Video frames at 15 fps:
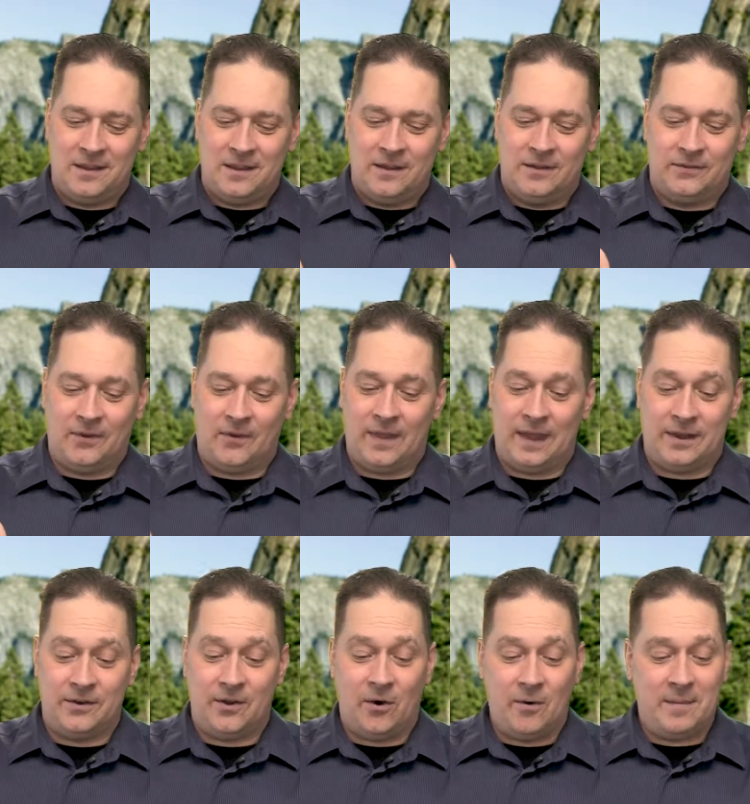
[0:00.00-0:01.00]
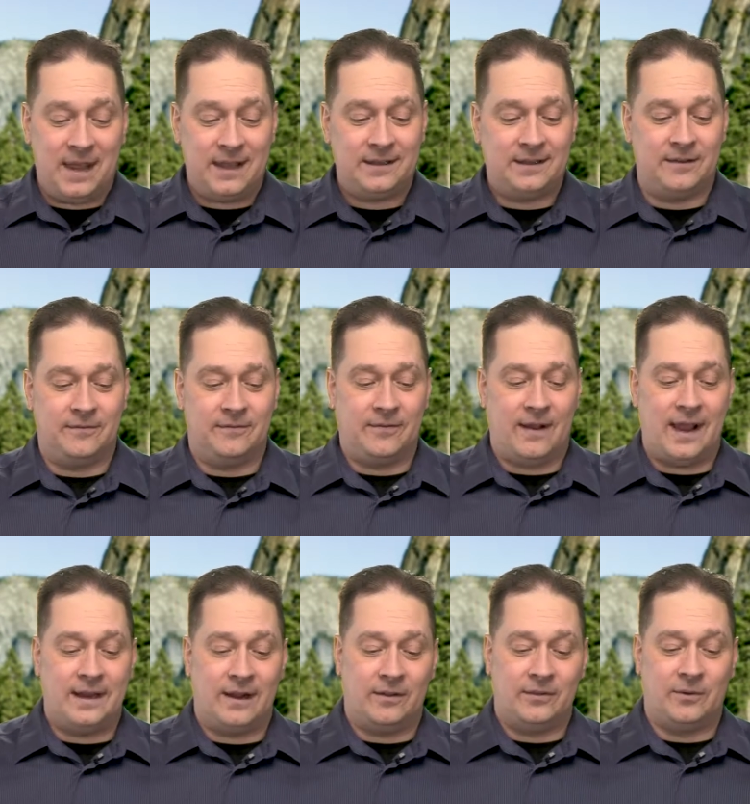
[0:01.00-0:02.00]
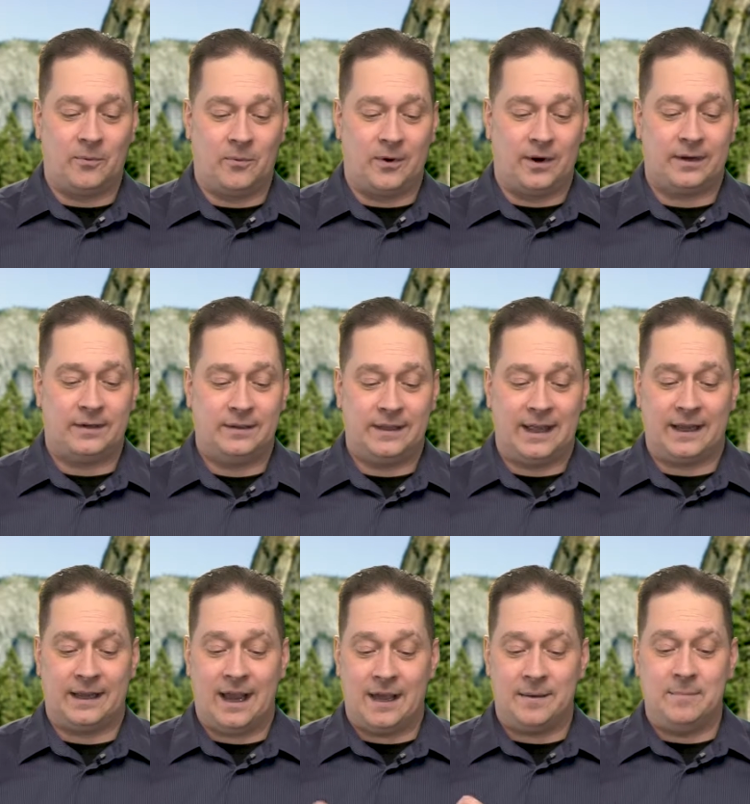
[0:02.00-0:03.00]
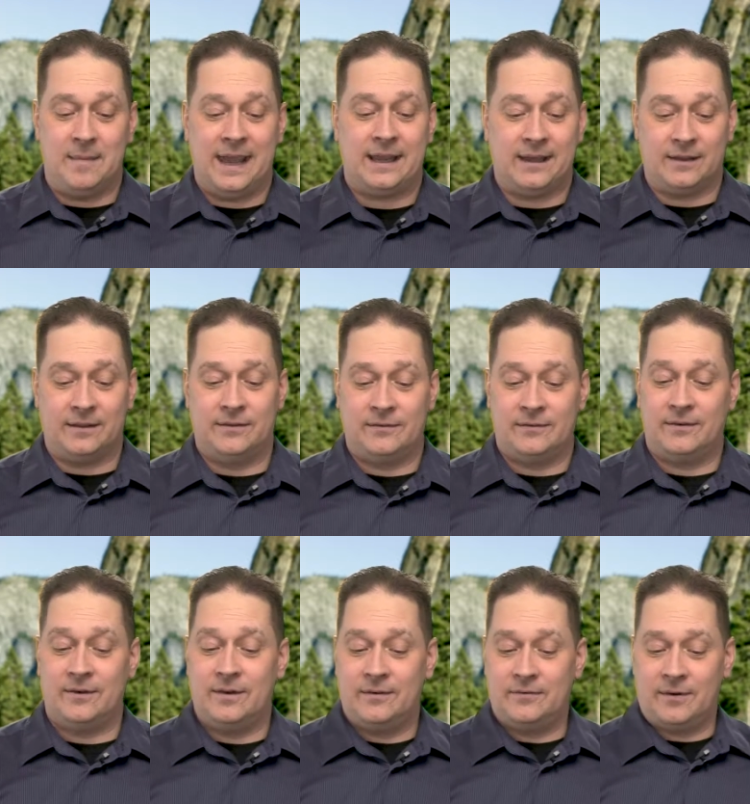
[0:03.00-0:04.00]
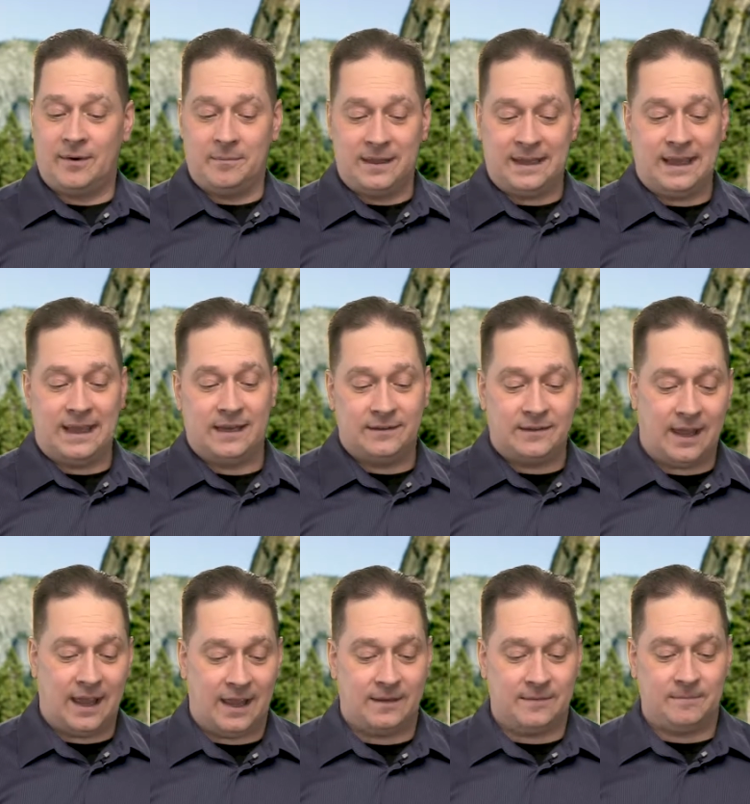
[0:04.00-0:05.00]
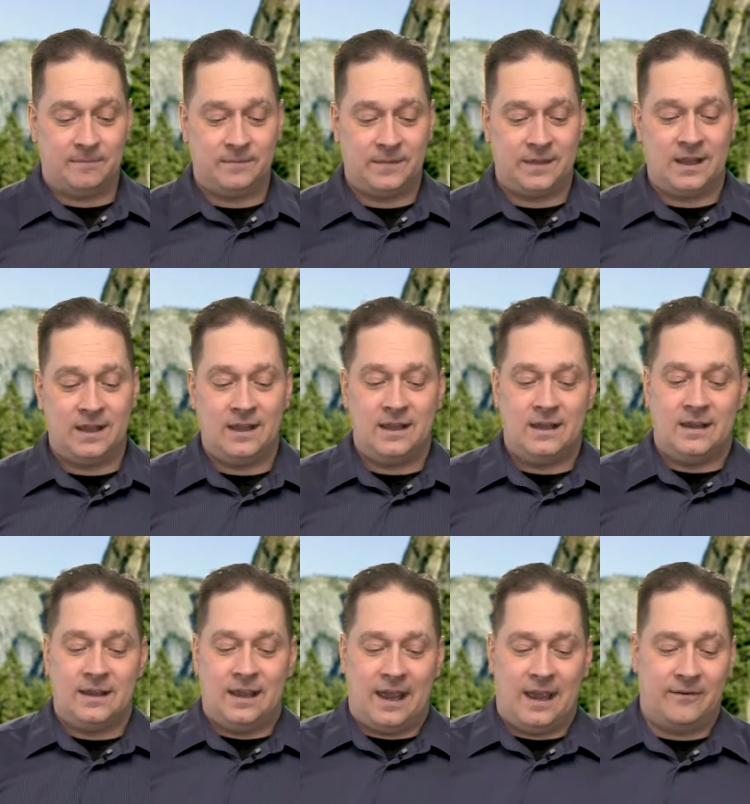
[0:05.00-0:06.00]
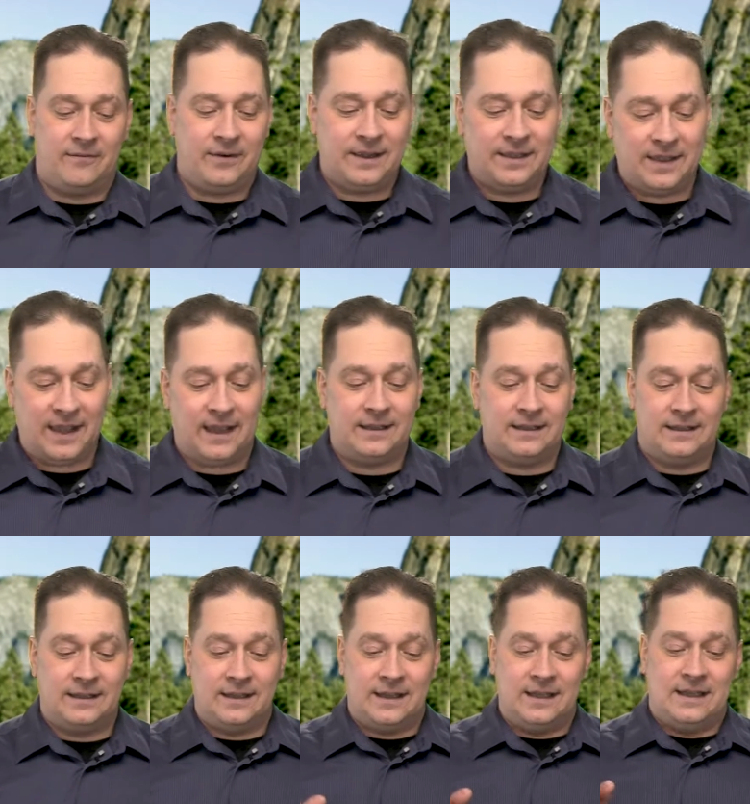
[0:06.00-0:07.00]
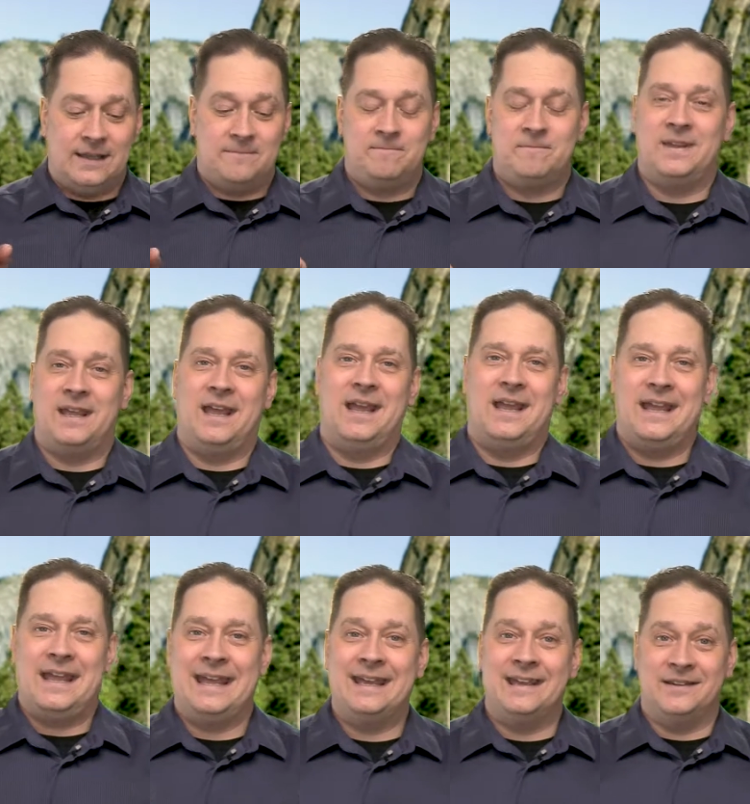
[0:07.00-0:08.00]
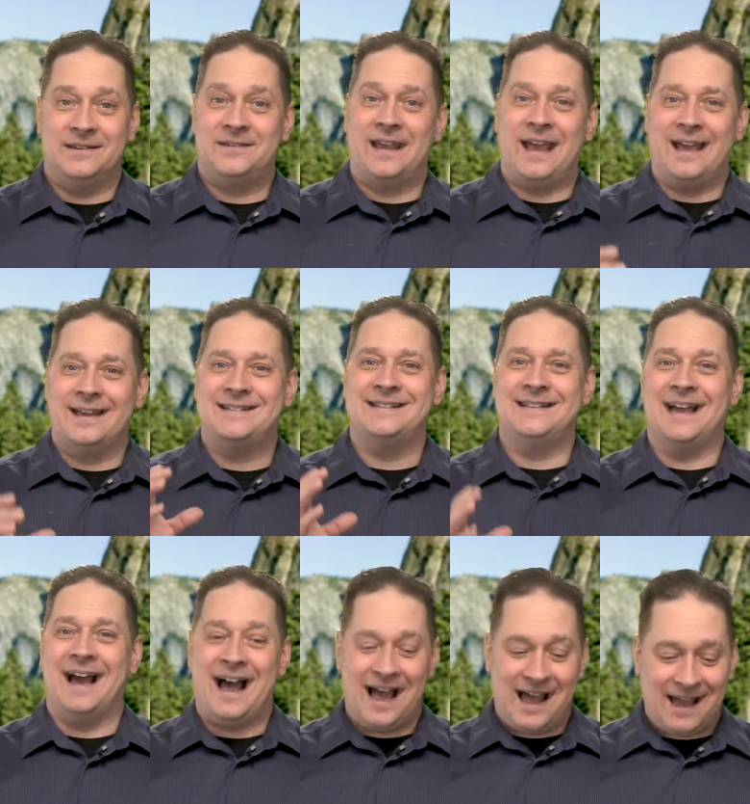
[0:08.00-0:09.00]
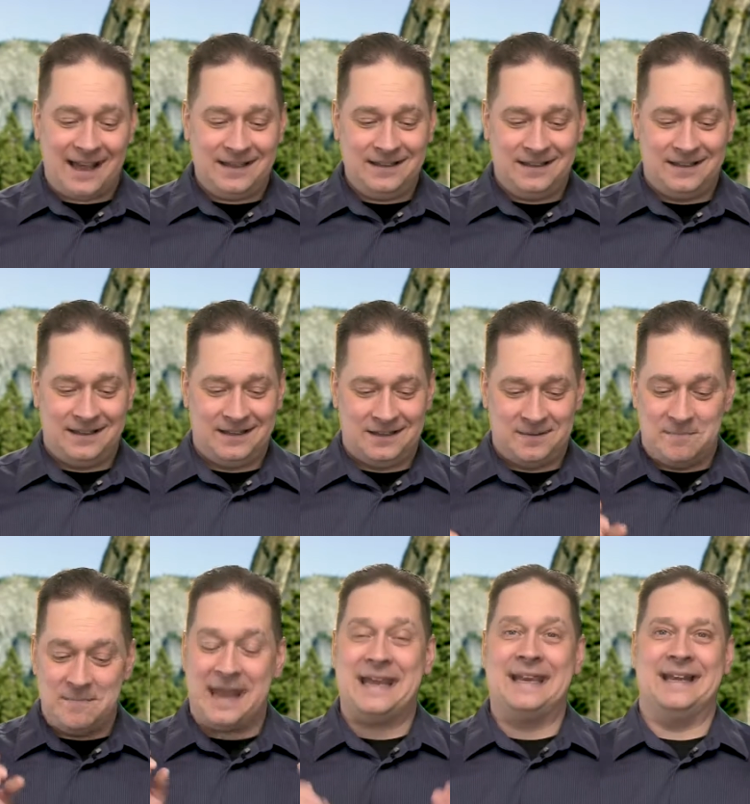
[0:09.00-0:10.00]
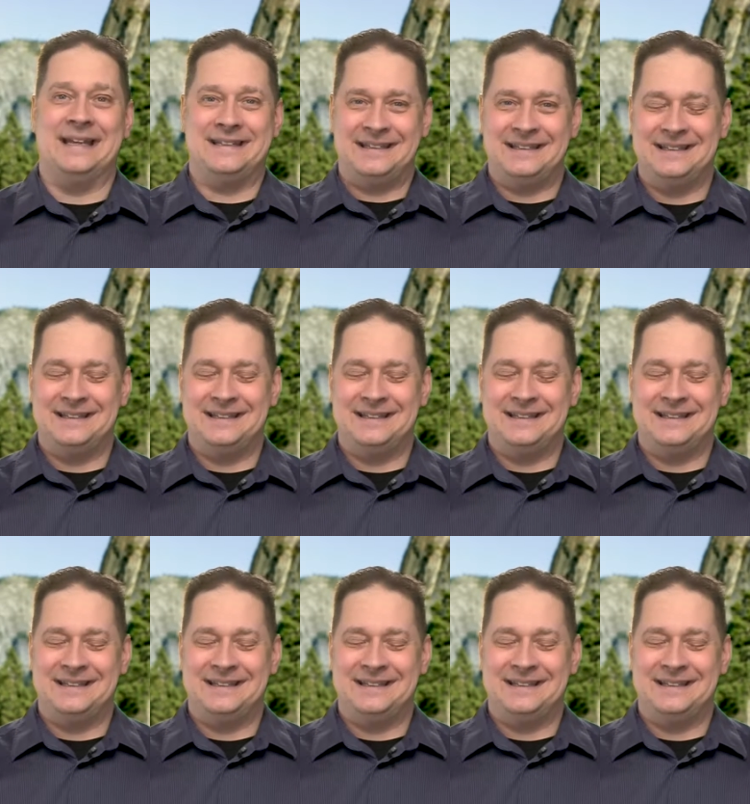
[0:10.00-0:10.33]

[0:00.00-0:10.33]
so that no man can find out the work that God maketh from beginning to end." Everything is as God made it.